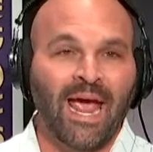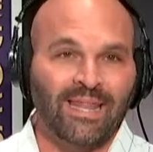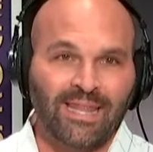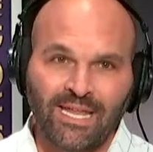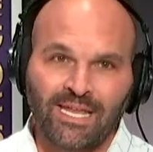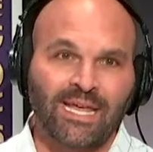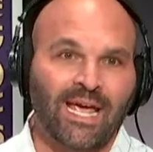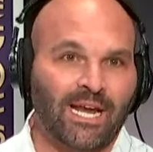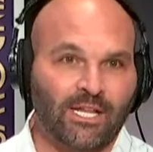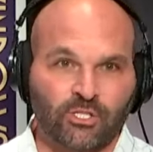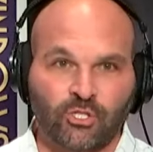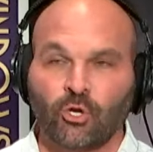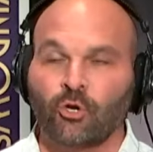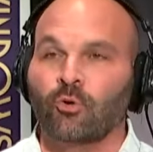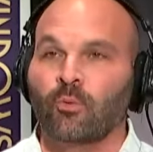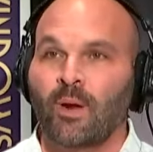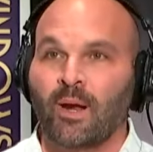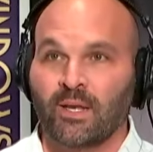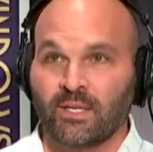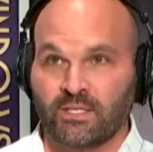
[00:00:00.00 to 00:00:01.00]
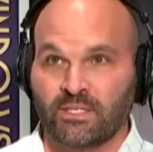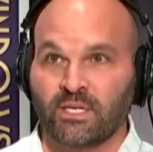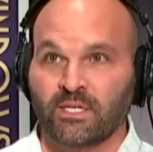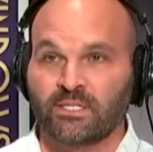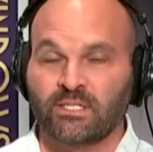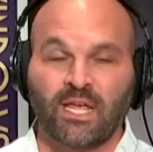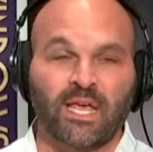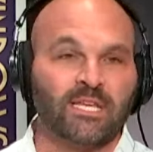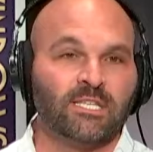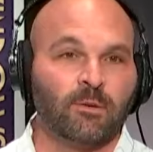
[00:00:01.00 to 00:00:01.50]
And then you got to turn around in
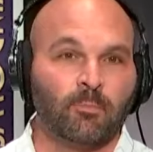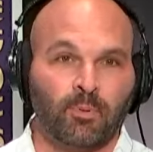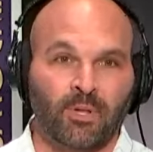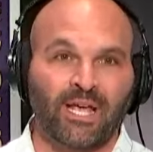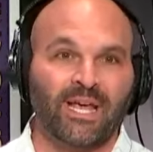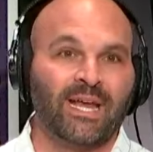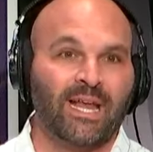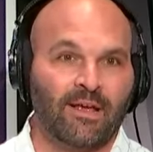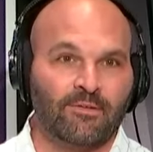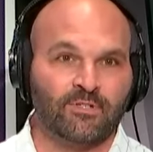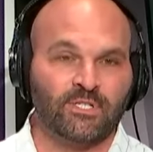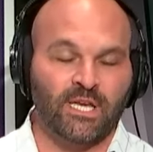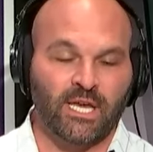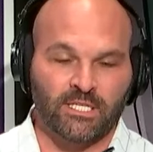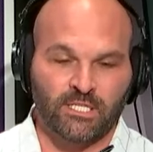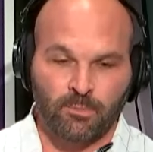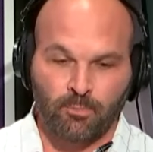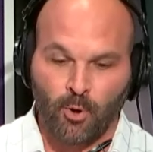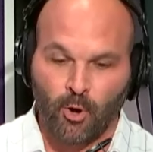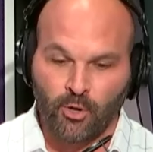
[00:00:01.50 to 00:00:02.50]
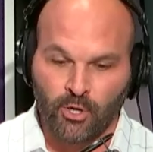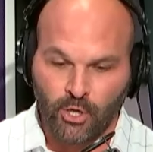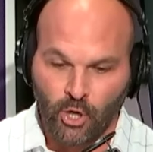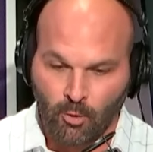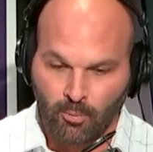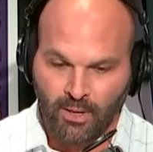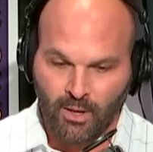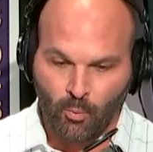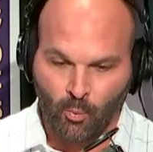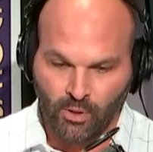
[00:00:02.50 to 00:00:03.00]
6 days and play an FCS opponent
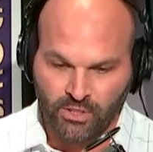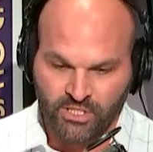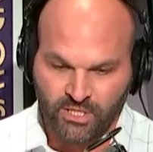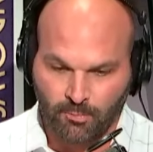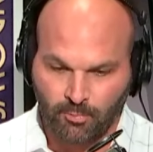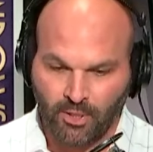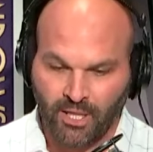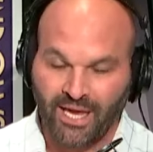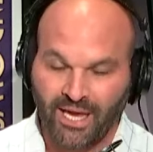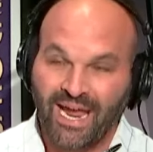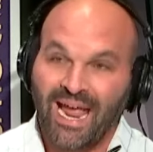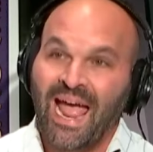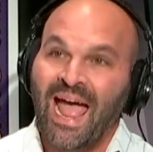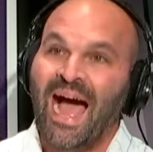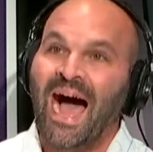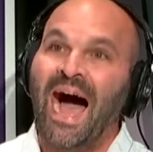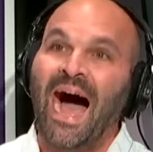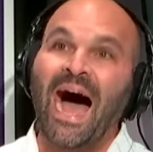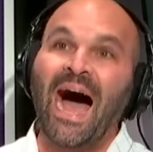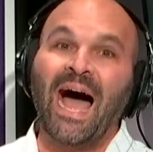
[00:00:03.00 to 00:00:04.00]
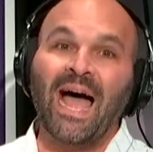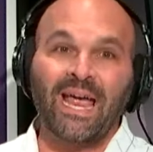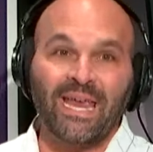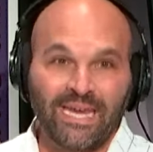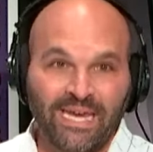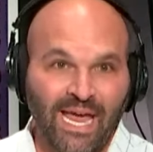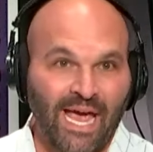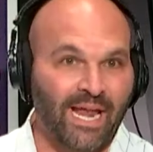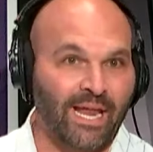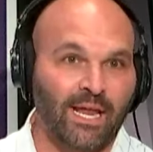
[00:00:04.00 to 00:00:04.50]
nobody wants to play. I
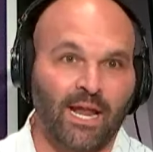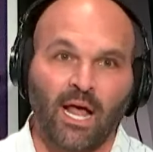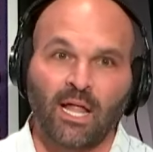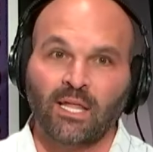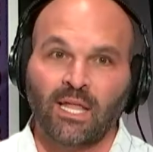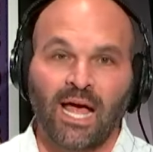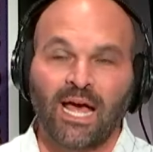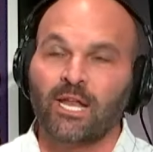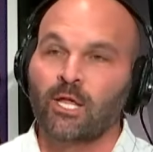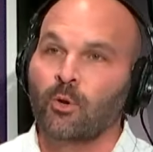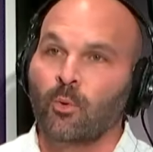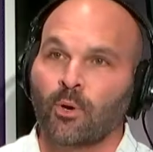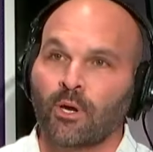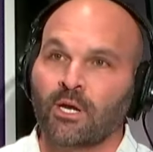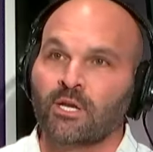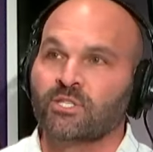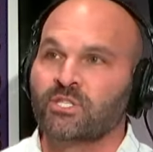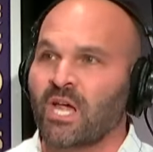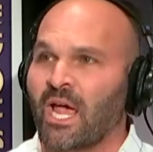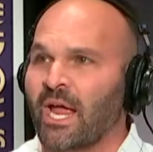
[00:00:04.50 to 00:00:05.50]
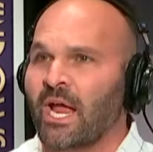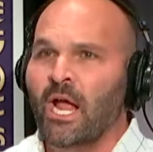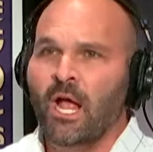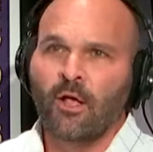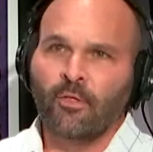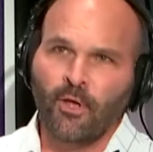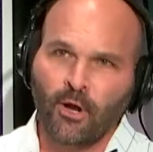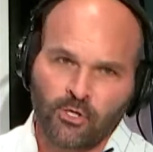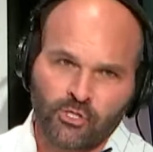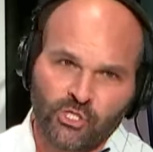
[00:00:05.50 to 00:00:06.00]
get it. A lot of you are going to say,
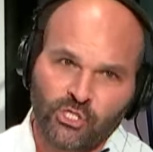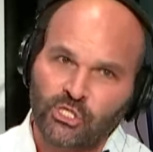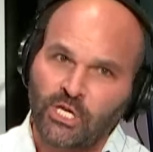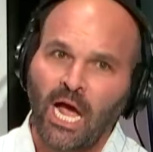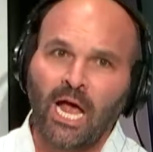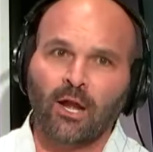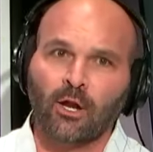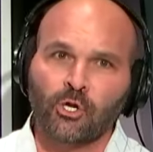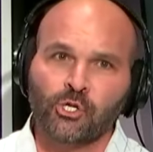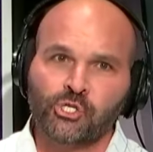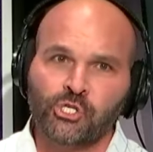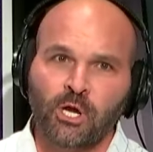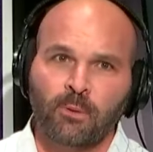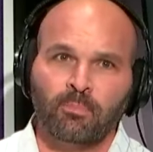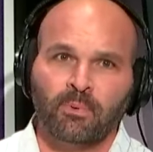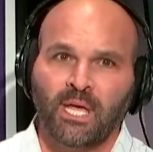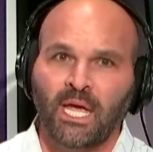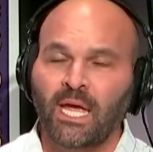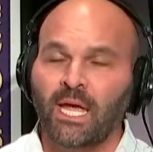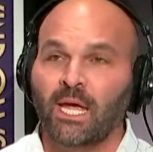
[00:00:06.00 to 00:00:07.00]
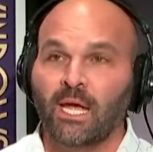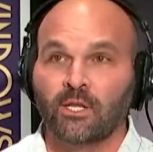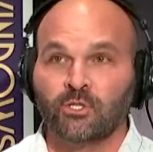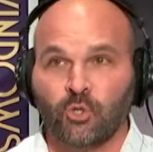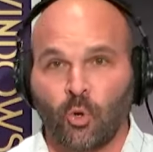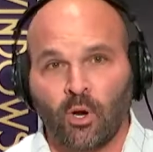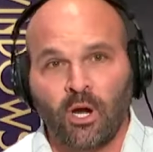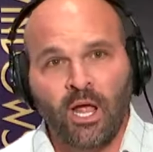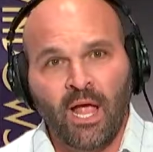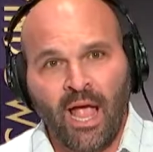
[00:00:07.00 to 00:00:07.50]
they're scholarship
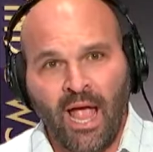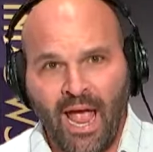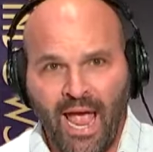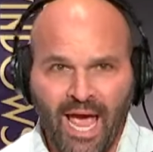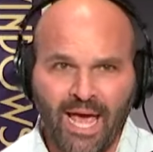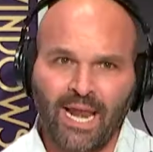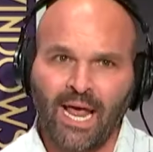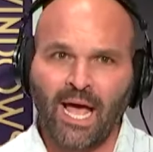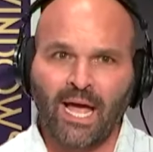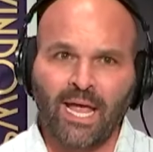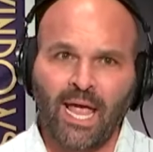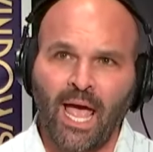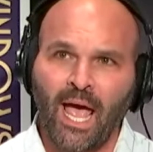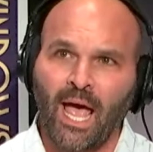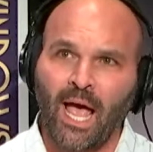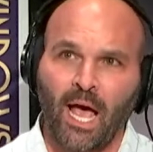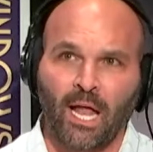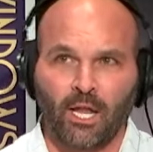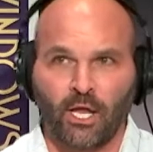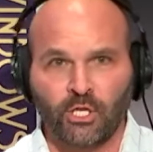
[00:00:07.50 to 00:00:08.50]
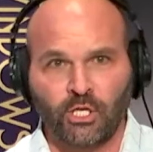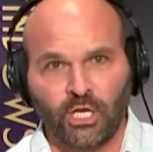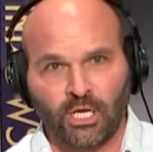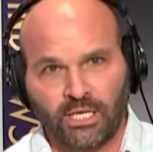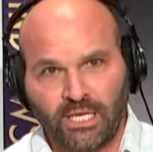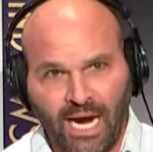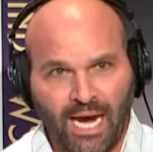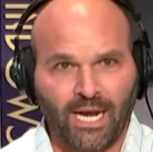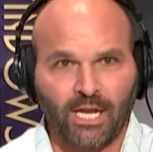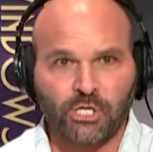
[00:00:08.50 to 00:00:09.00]
kids or NIL, and you
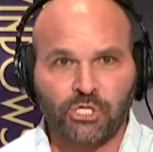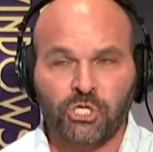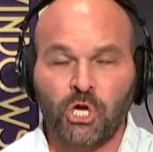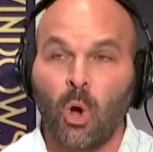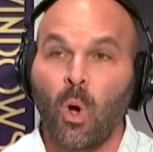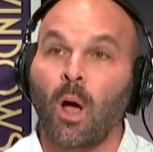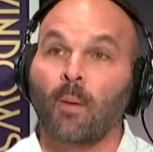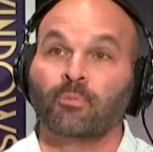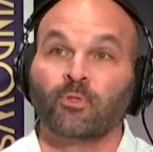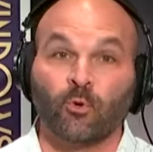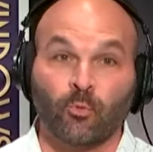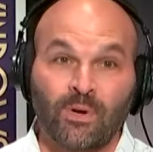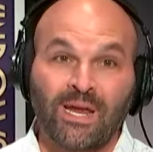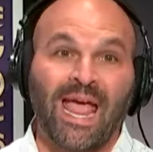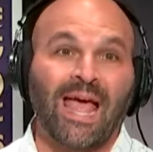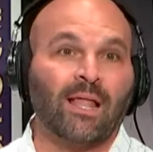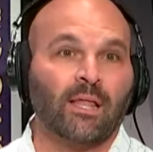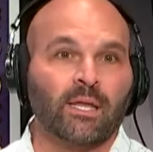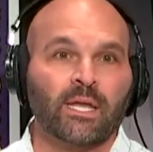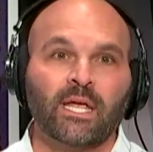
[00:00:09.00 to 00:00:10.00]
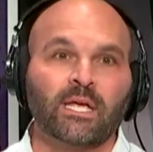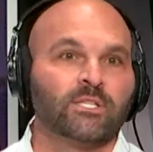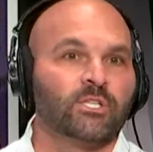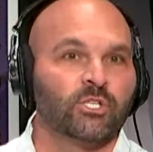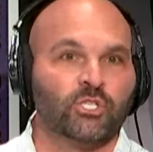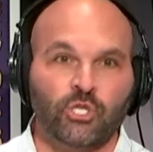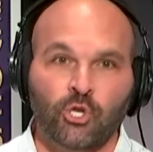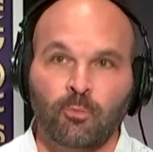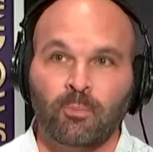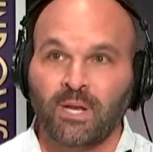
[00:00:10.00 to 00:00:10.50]
got to show up. The reality is
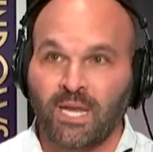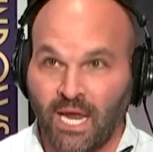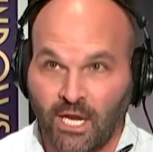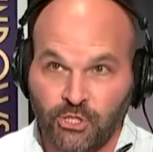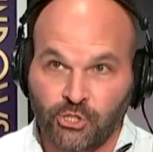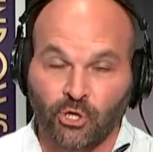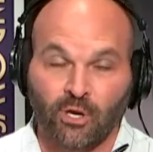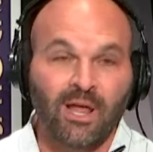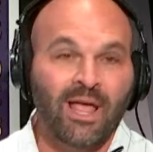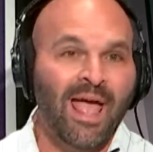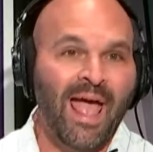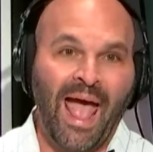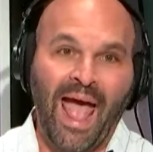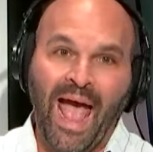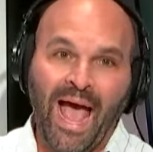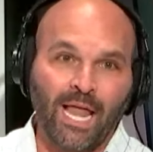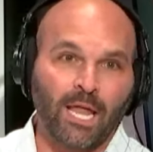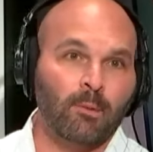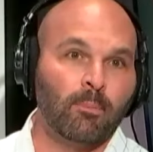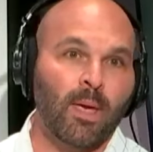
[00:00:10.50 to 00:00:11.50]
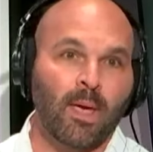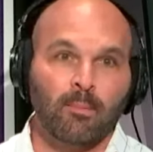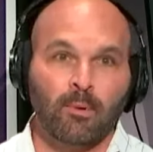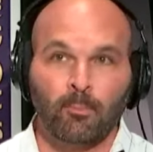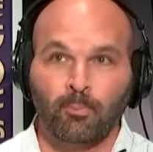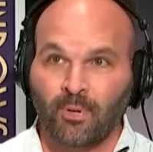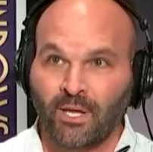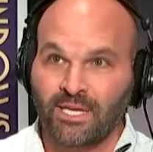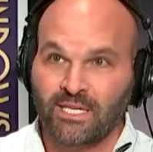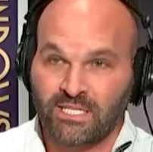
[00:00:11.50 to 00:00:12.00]
it's human nature.
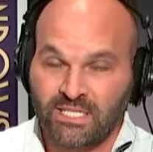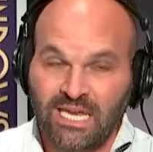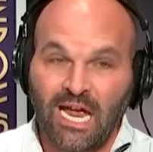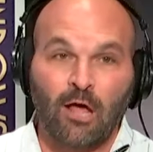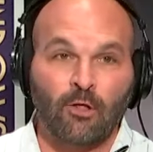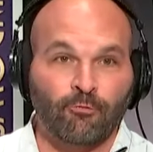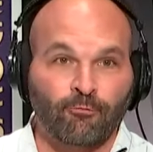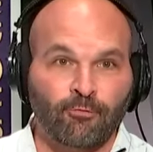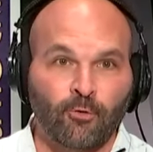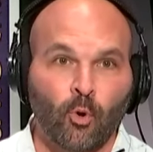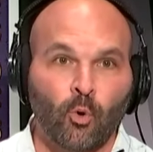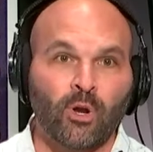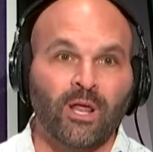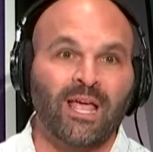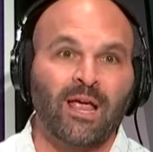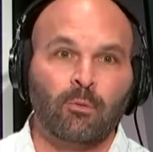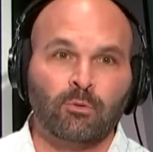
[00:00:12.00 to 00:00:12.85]
Alabama played South Florida.